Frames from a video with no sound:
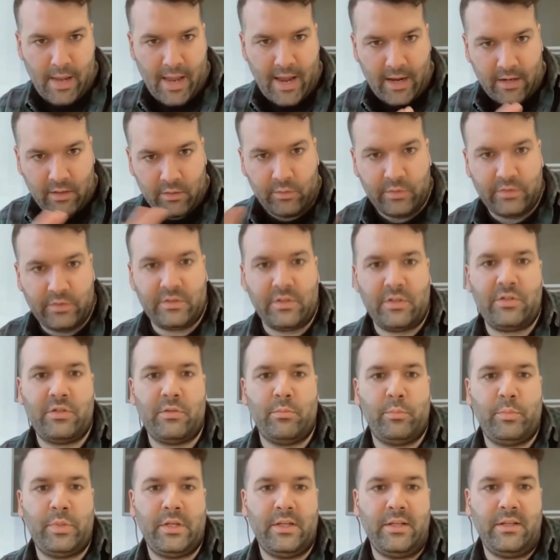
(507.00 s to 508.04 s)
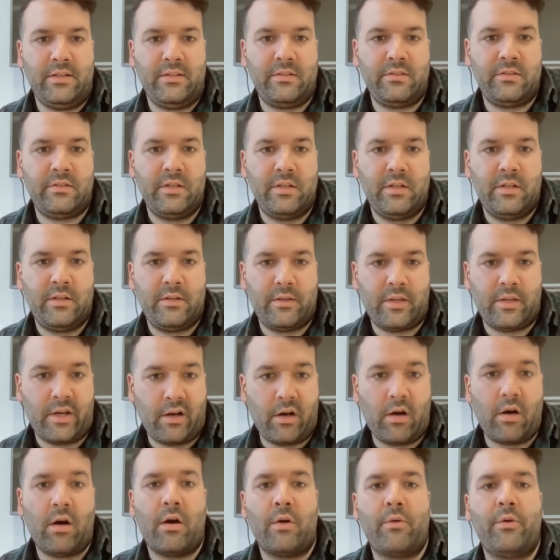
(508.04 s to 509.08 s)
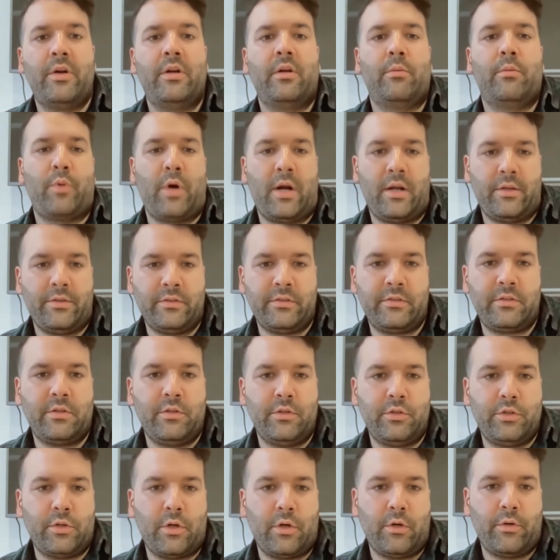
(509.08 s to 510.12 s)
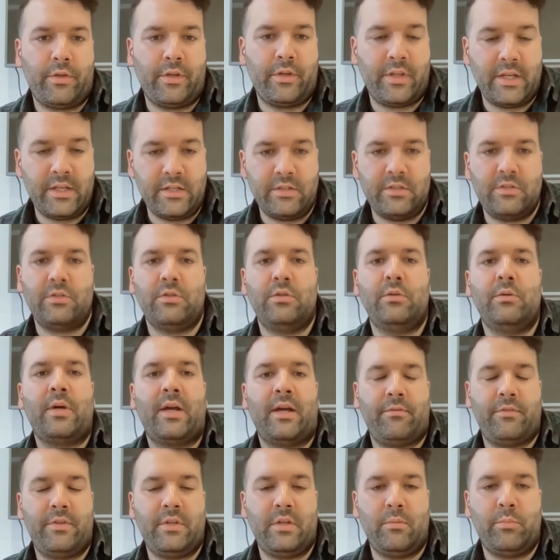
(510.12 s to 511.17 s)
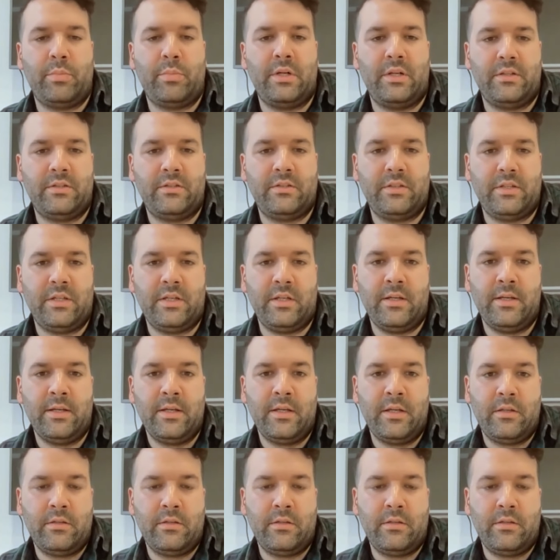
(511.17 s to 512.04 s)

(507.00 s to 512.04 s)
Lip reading: acquisition piece that are in a brand's control that they do have the ability